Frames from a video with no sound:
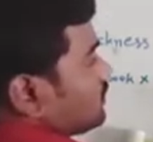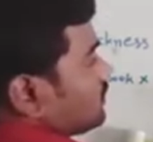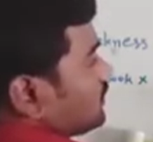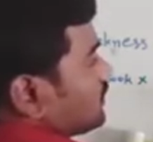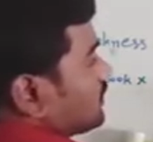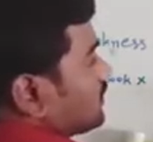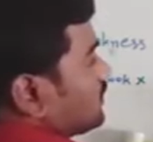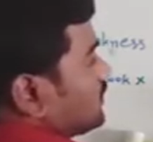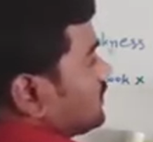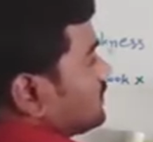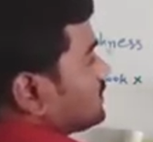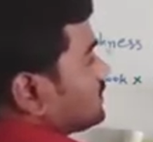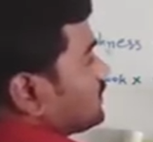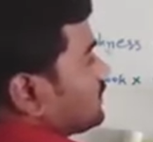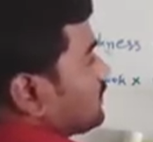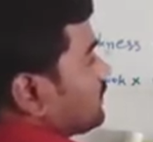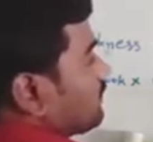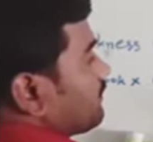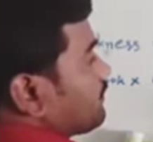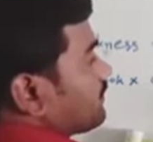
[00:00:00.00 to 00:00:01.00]

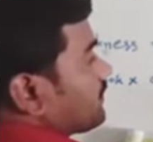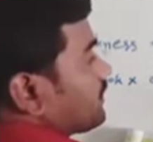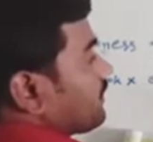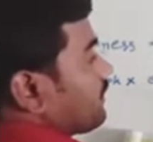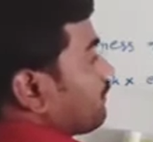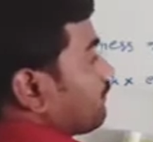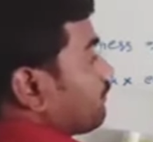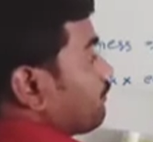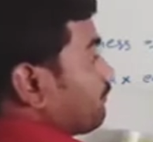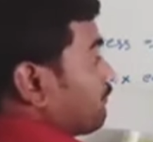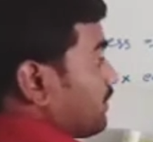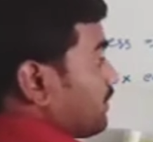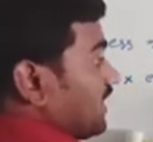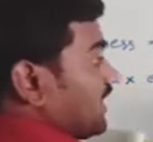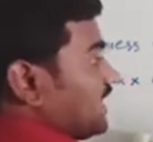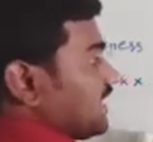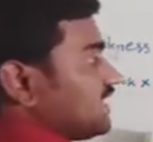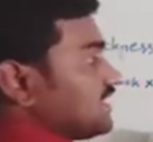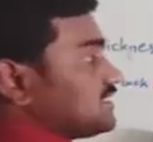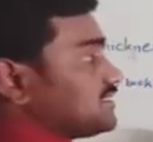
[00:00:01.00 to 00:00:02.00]
thickness
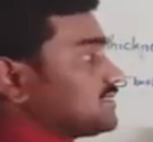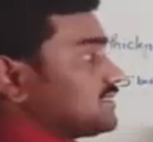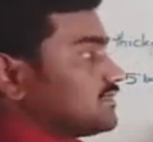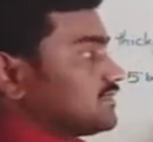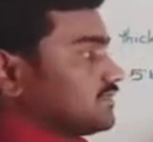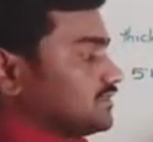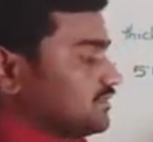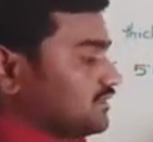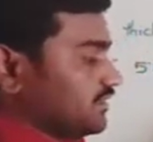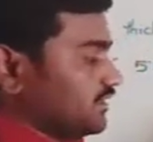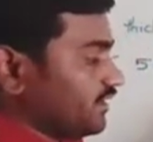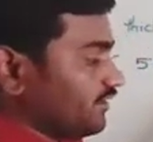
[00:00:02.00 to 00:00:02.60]
plus